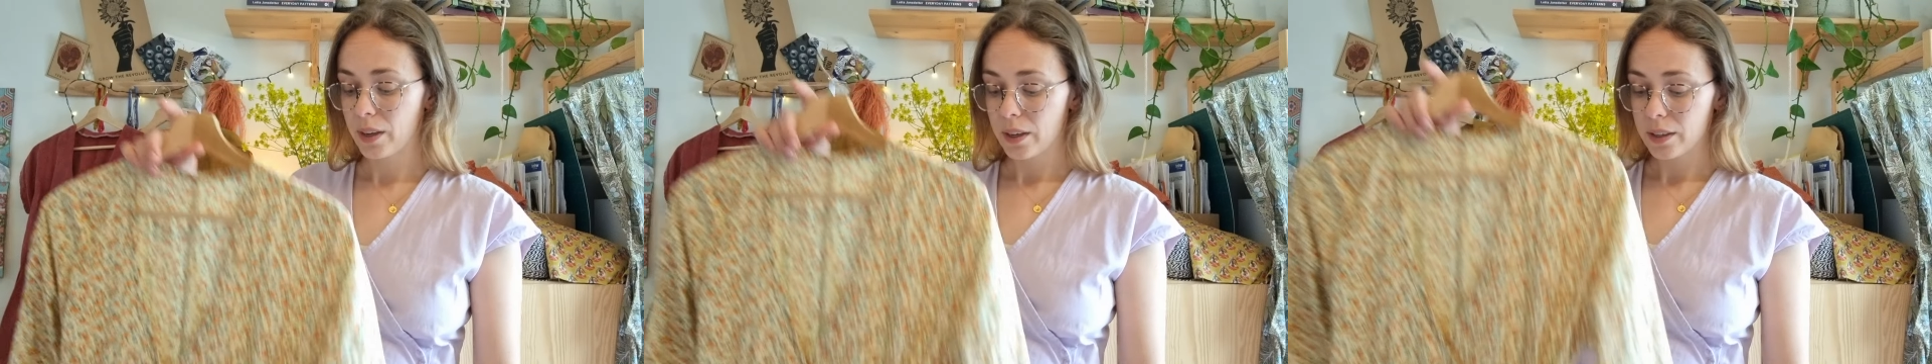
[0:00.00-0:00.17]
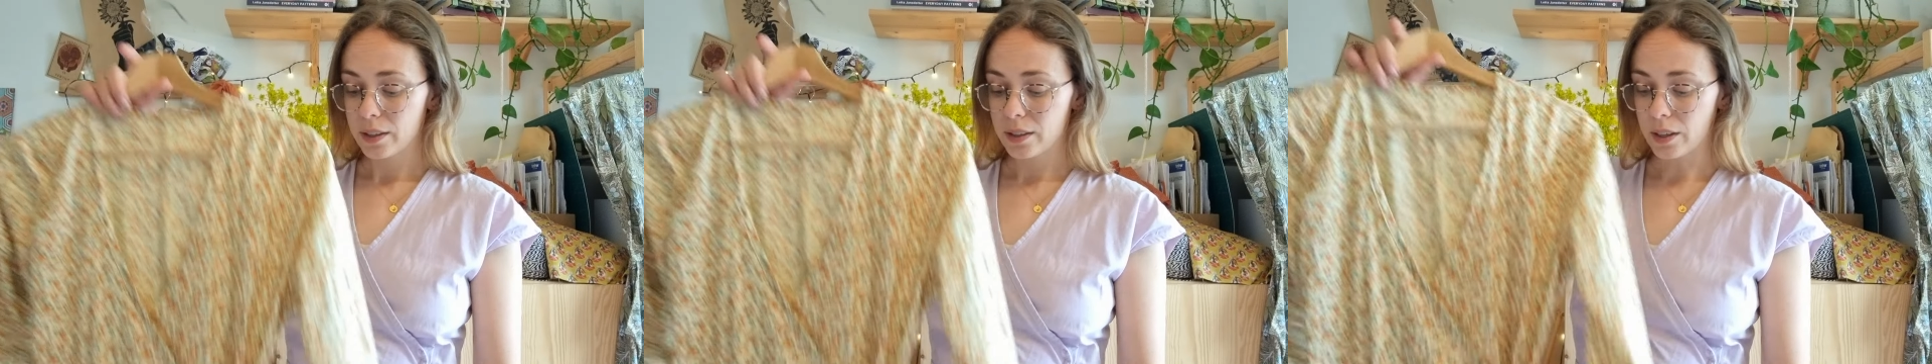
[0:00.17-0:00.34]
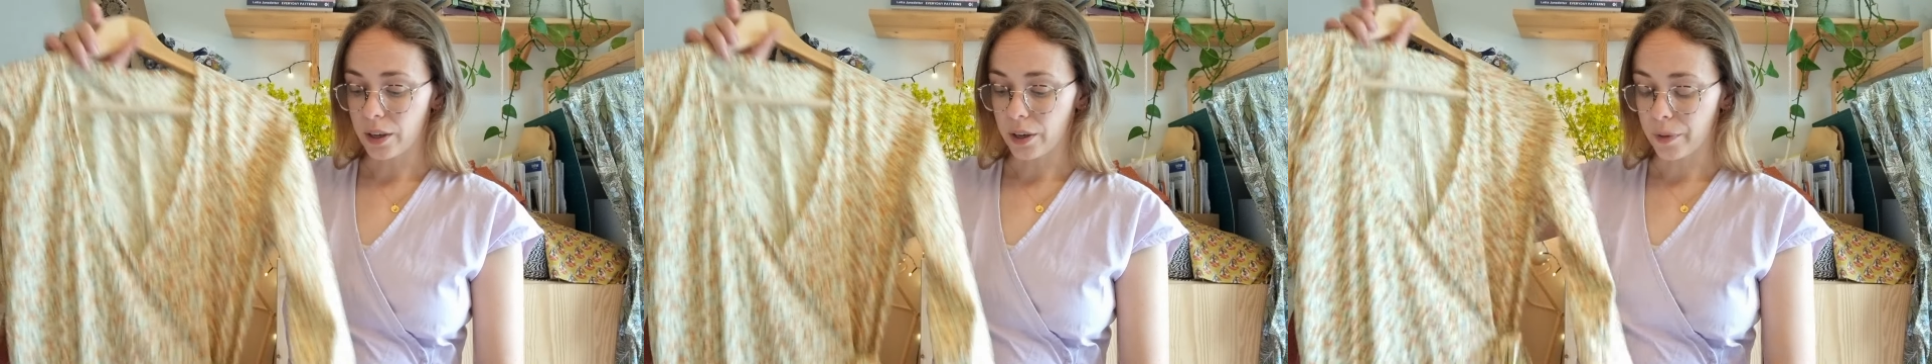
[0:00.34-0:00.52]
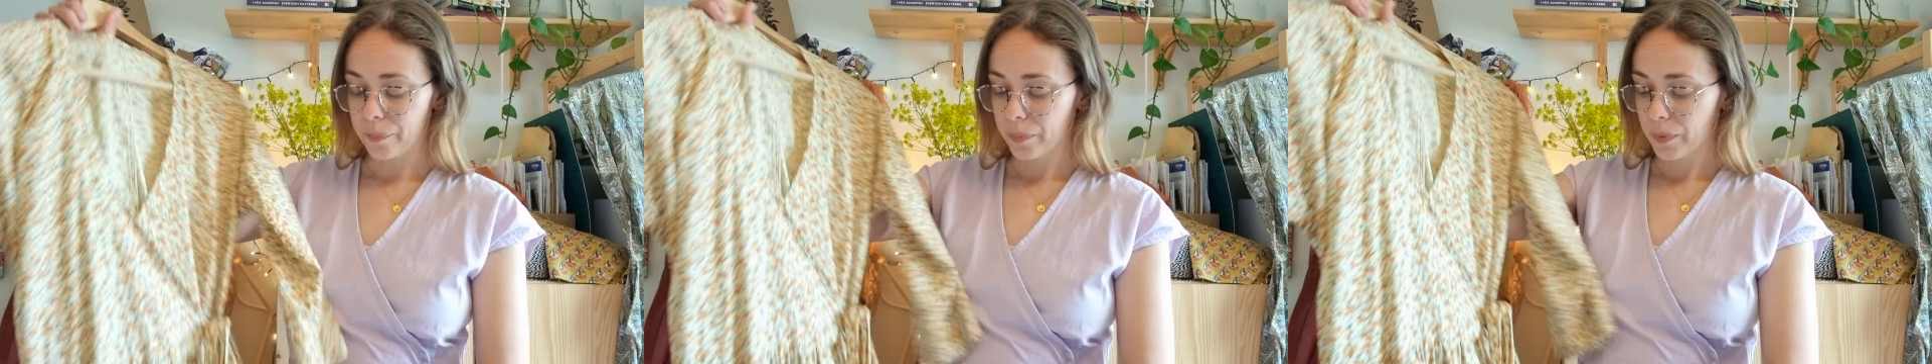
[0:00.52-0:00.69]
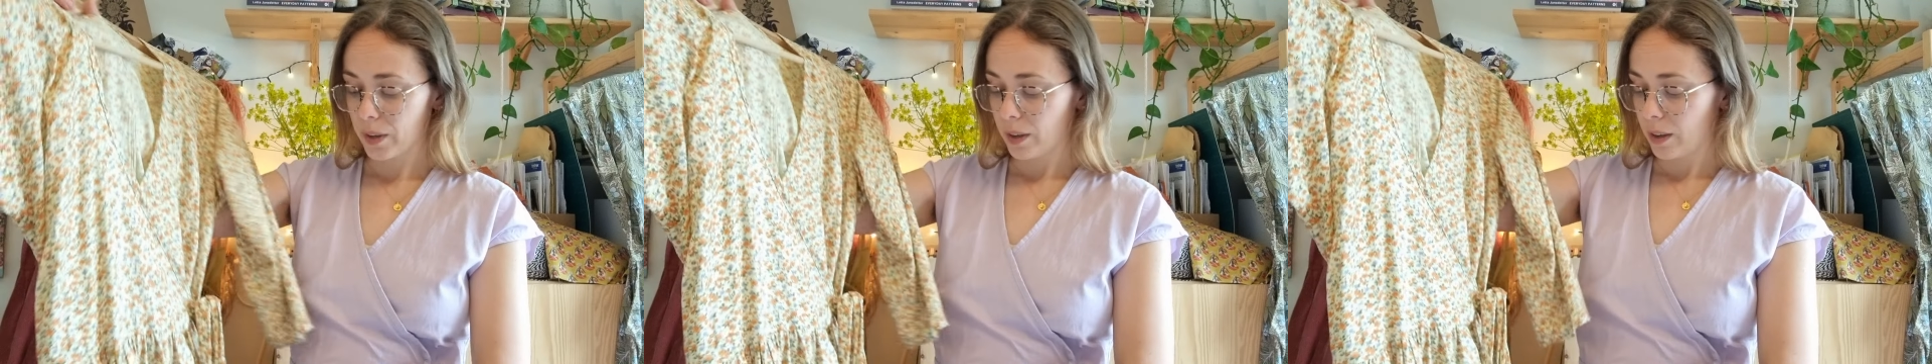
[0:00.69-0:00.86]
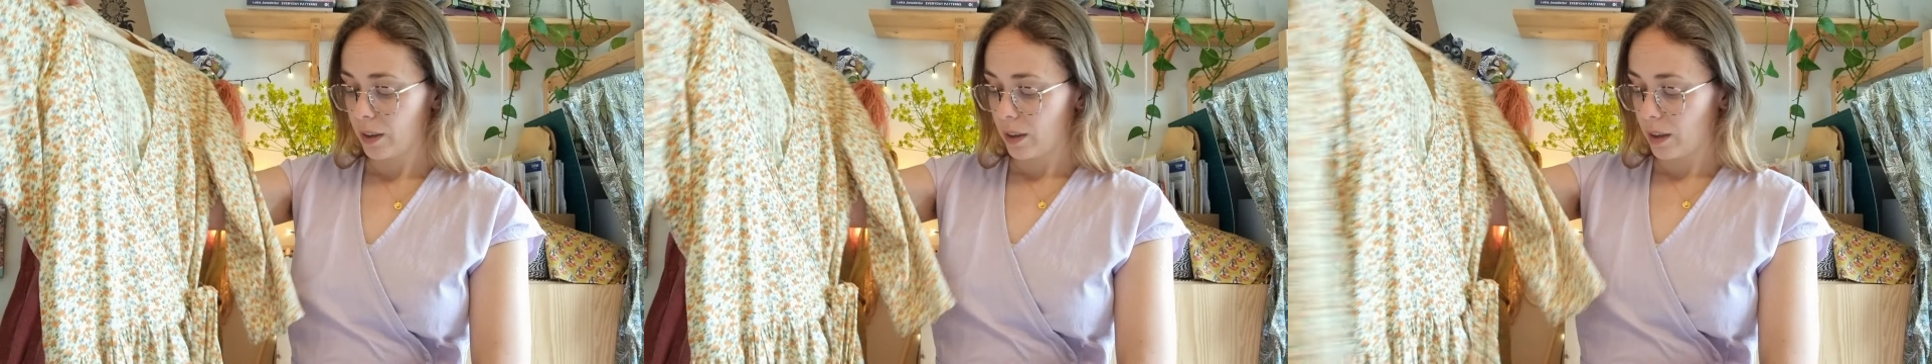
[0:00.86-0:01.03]
So
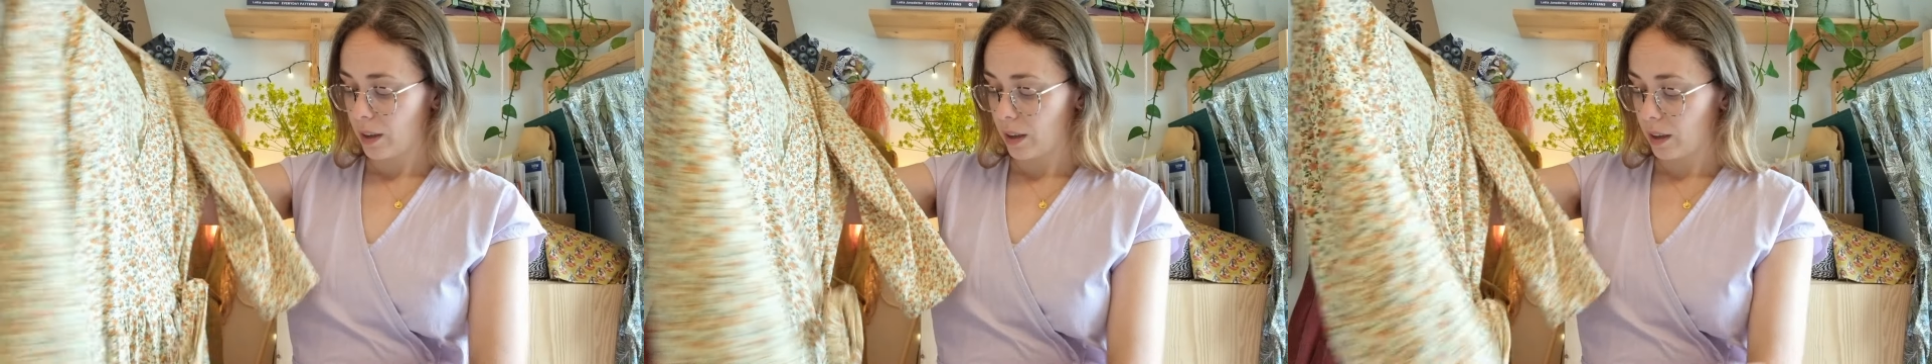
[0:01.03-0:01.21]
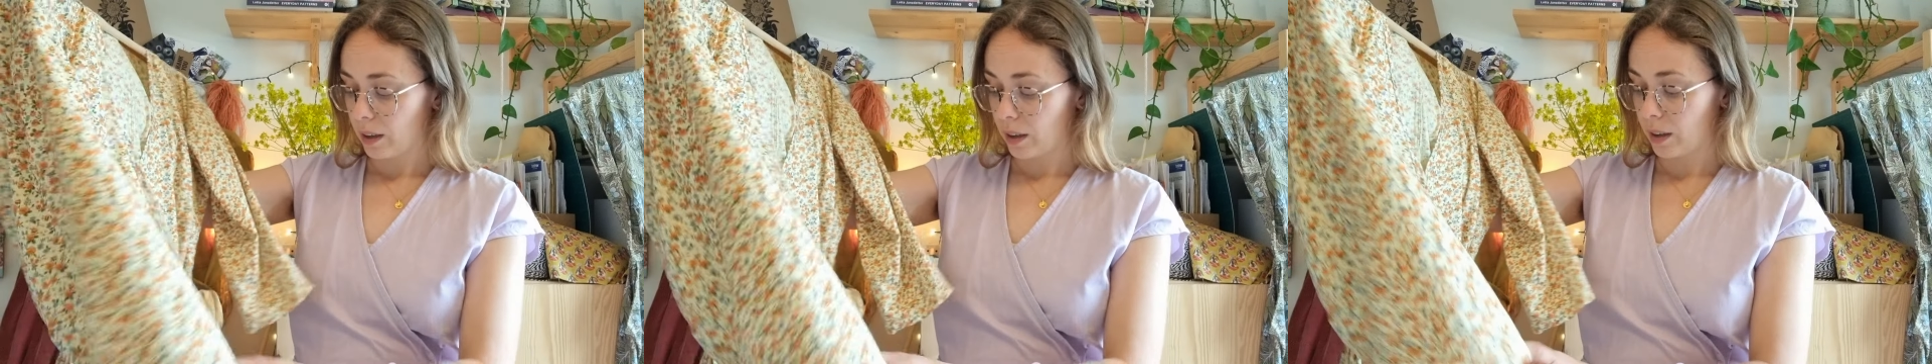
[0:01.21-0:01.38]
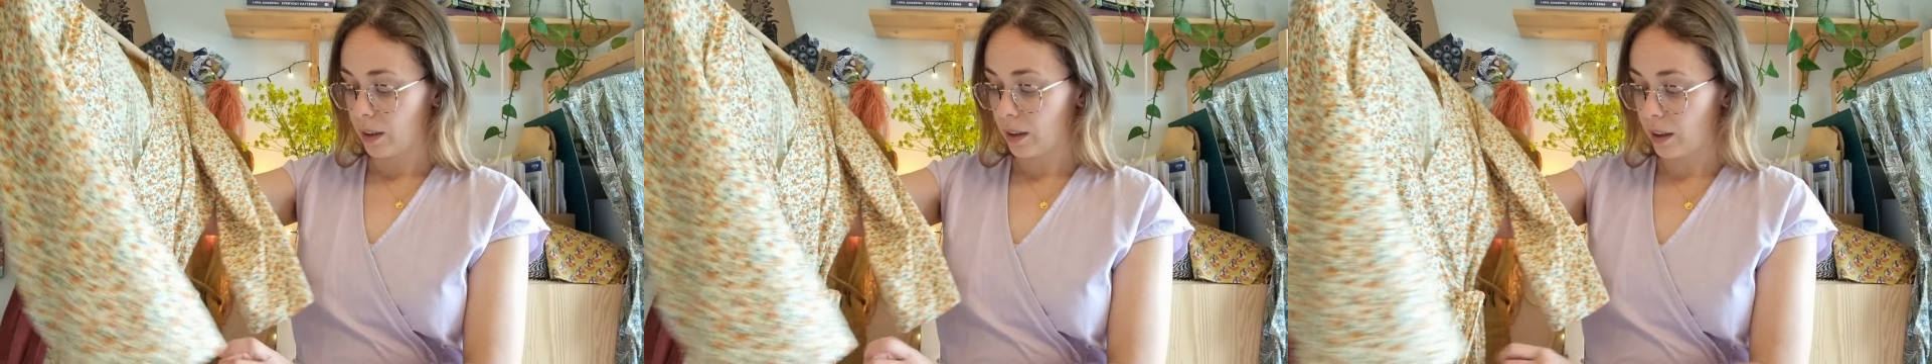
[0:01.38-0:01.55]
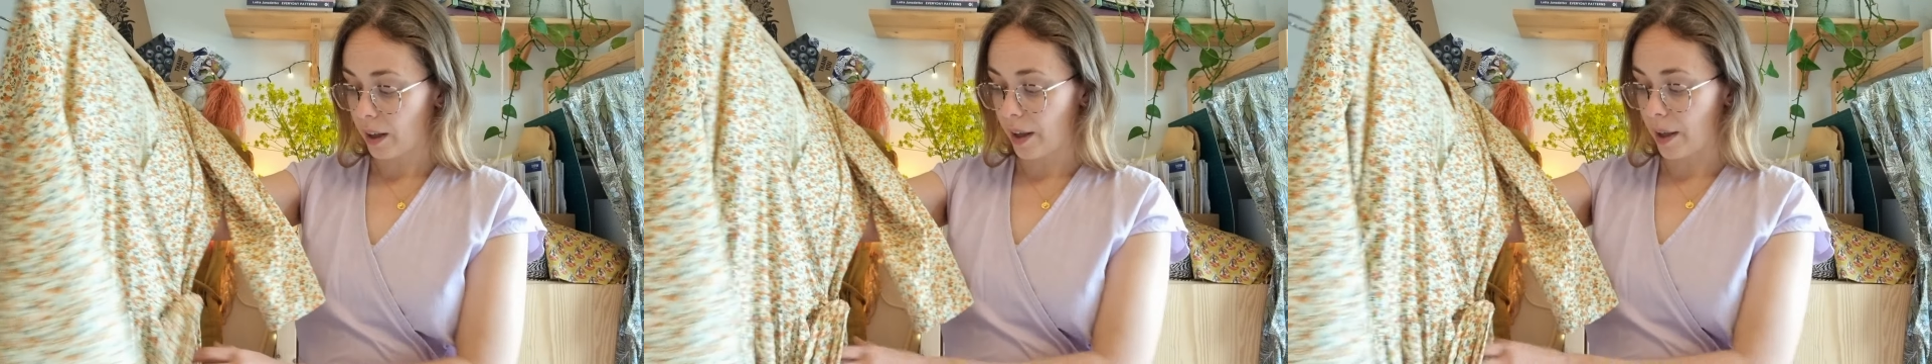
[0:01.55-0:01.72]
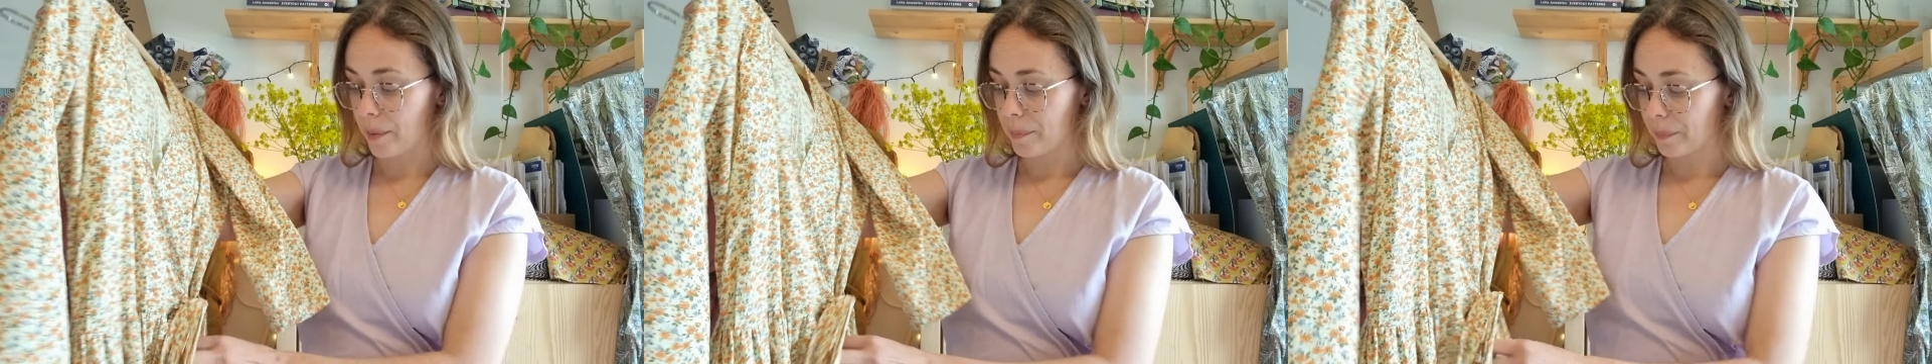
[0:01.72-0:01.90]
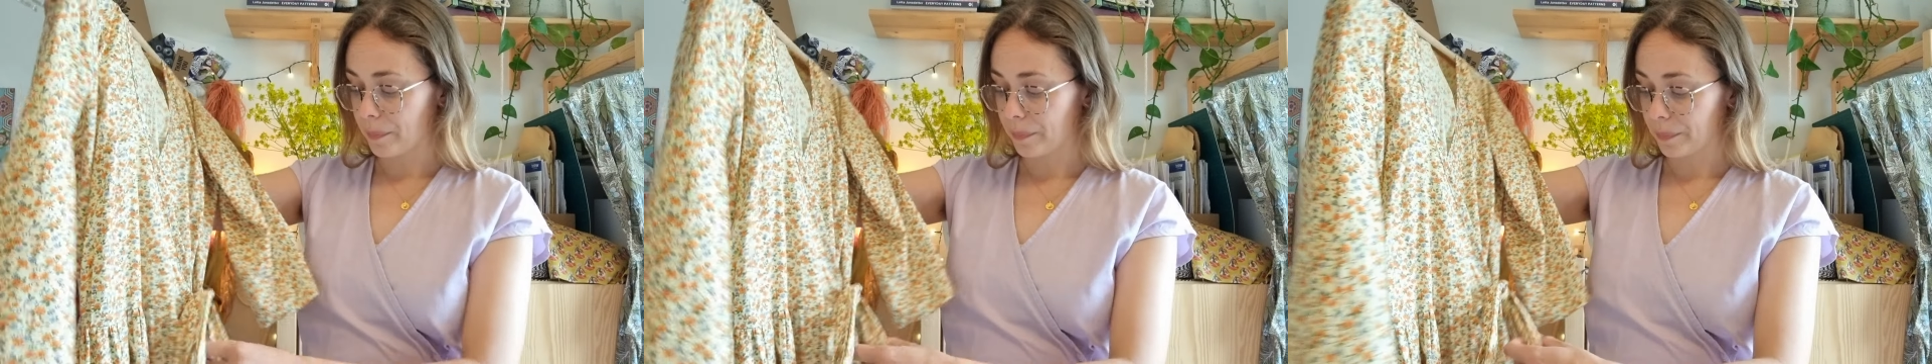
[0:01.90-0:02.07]

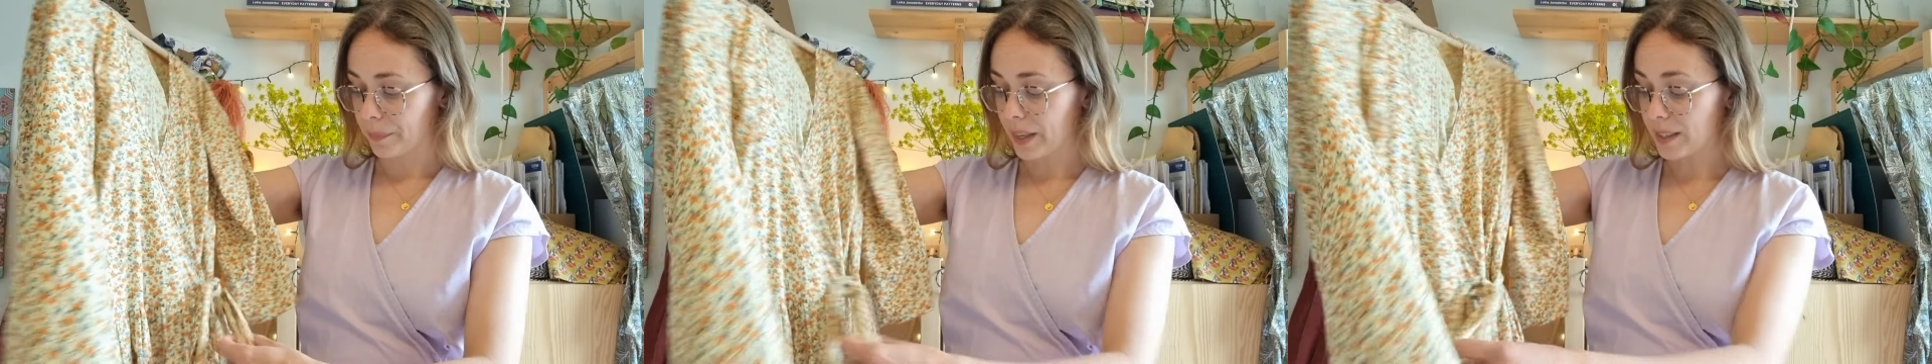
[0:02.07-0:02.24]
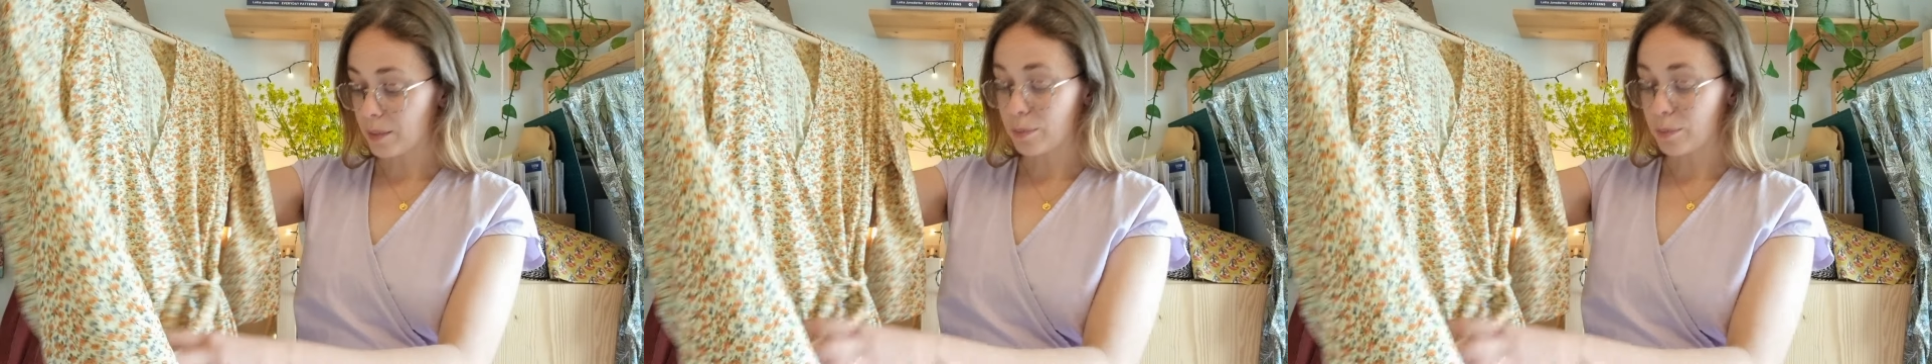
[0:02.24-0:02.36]
that's